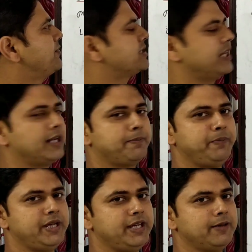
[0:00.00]
of
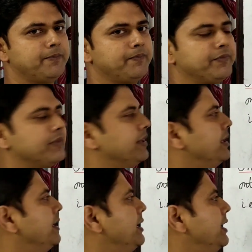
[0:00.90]
set b
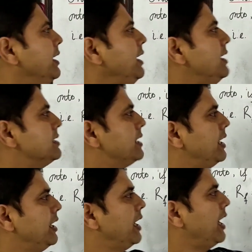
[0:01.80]
is
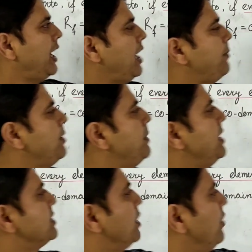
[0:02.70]
the f
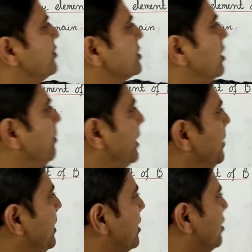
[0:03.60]
image of some
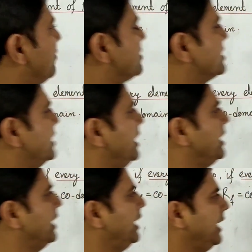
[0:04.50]
element of set